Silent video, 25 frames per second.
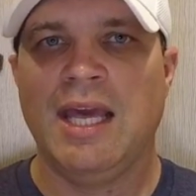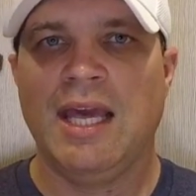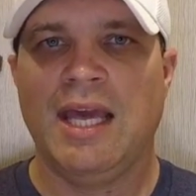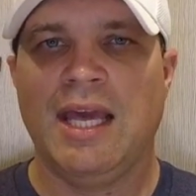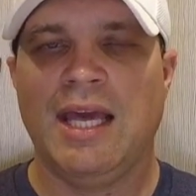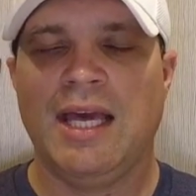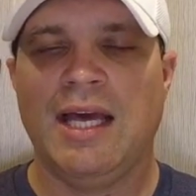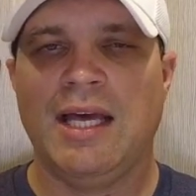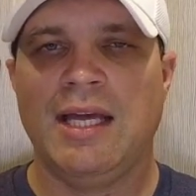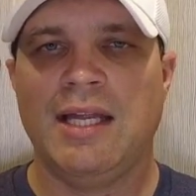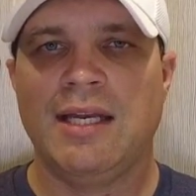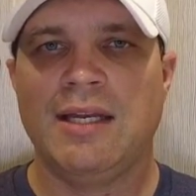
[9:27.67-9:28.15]

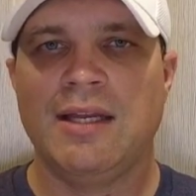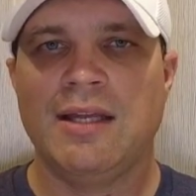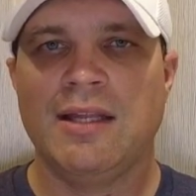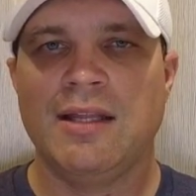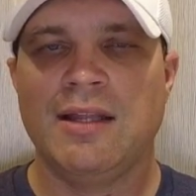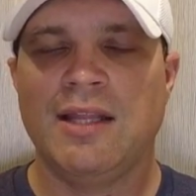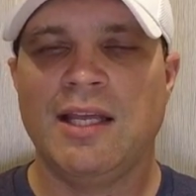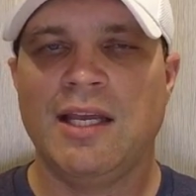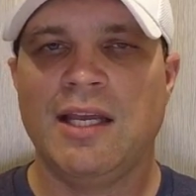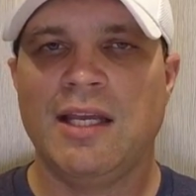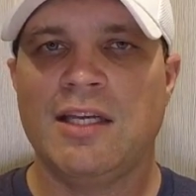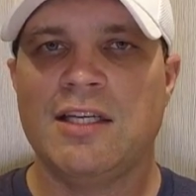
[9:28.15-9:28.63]
and
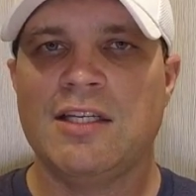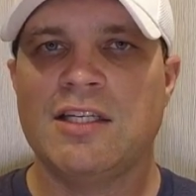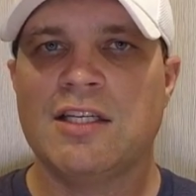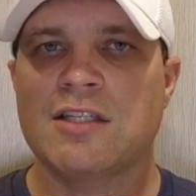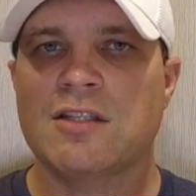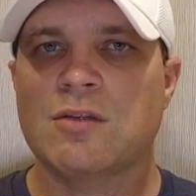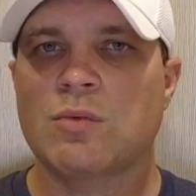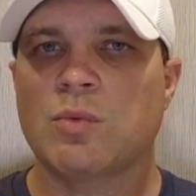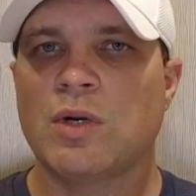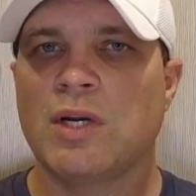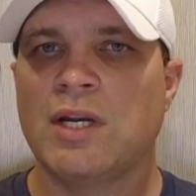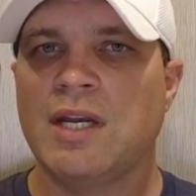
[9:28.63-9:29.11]
they
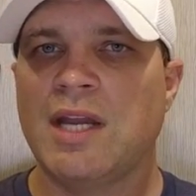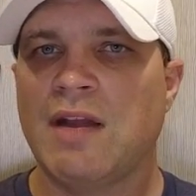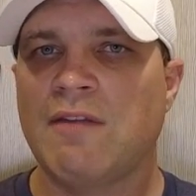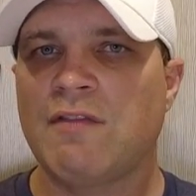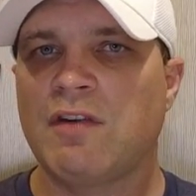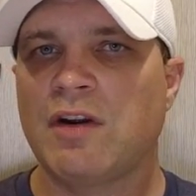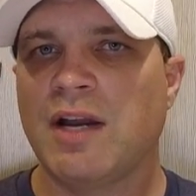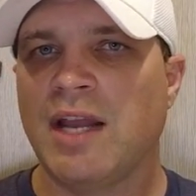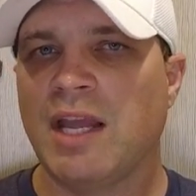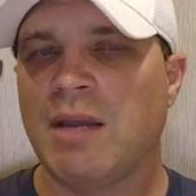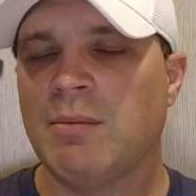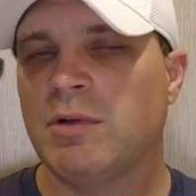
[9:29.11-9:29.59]
just were
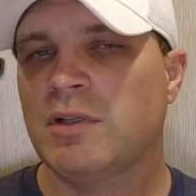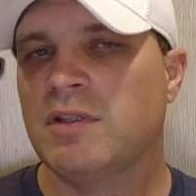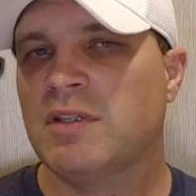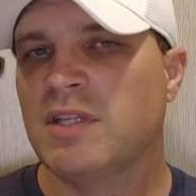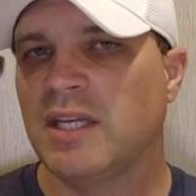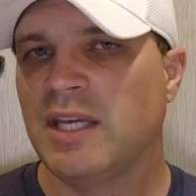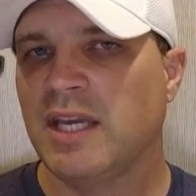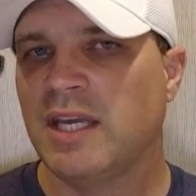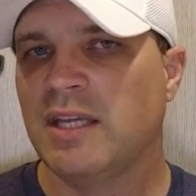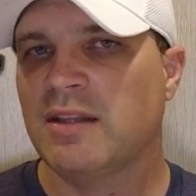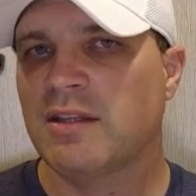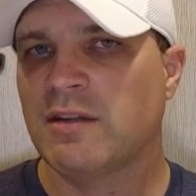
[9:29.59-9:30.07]
never able
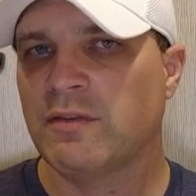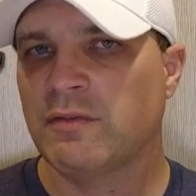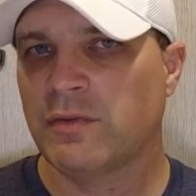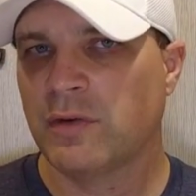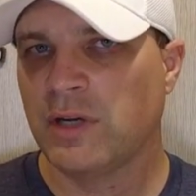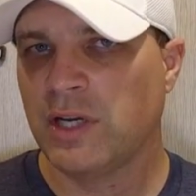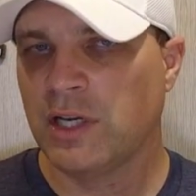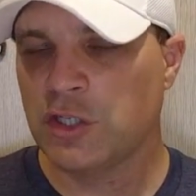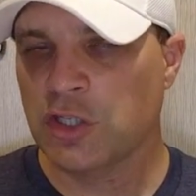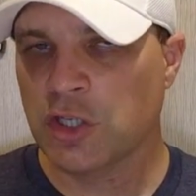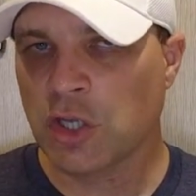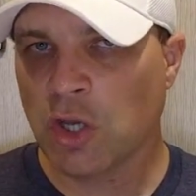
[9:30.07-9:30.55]
to get the
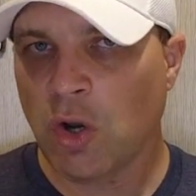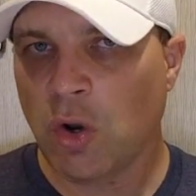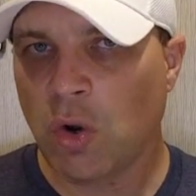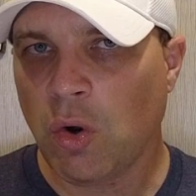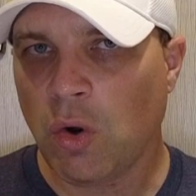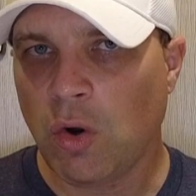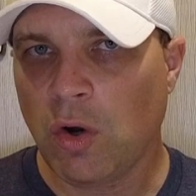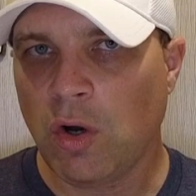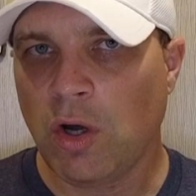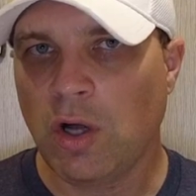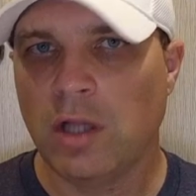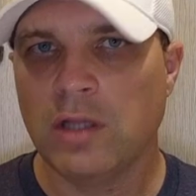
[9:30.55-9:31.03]
fridge
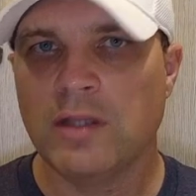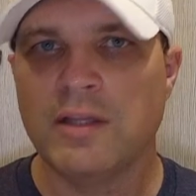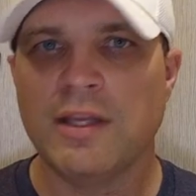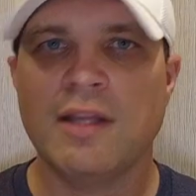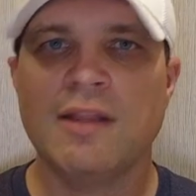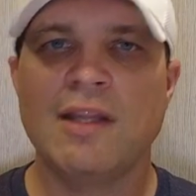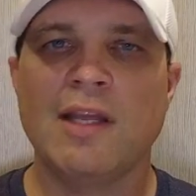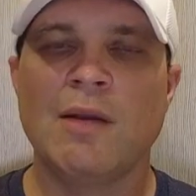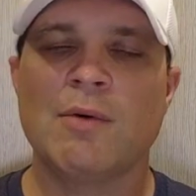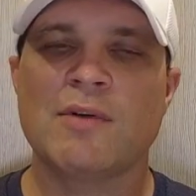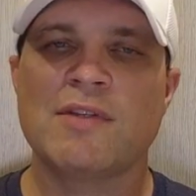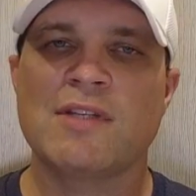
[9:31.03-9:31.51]
cold,
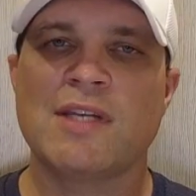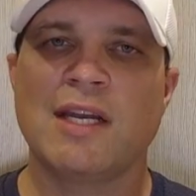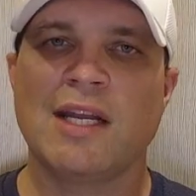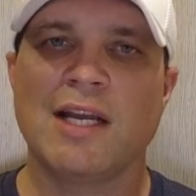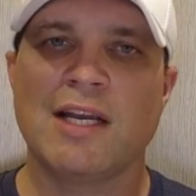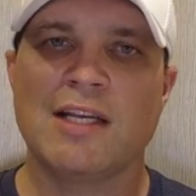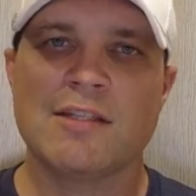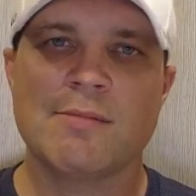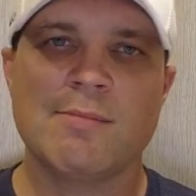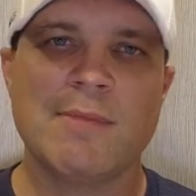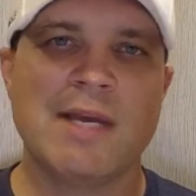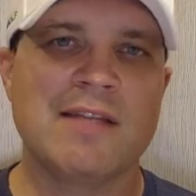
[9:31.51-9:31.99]
and they were
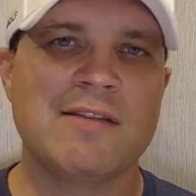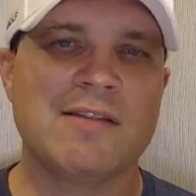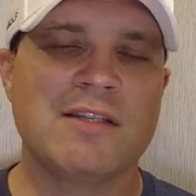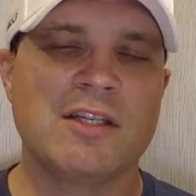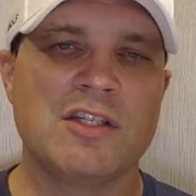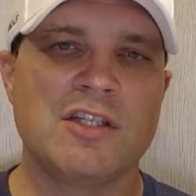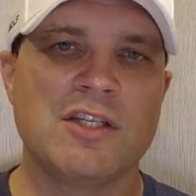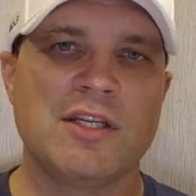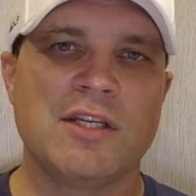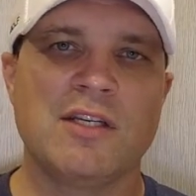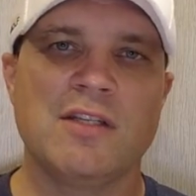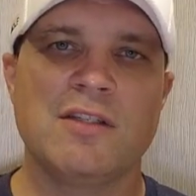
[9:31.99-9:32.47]
sending us
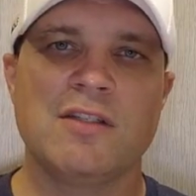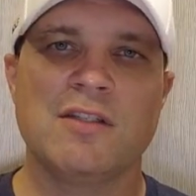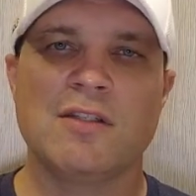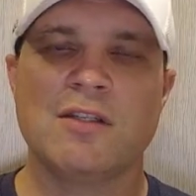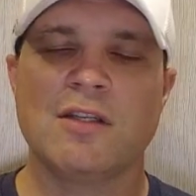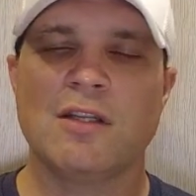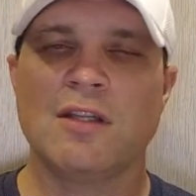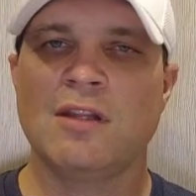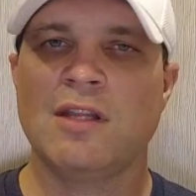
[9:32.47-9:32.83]
messages.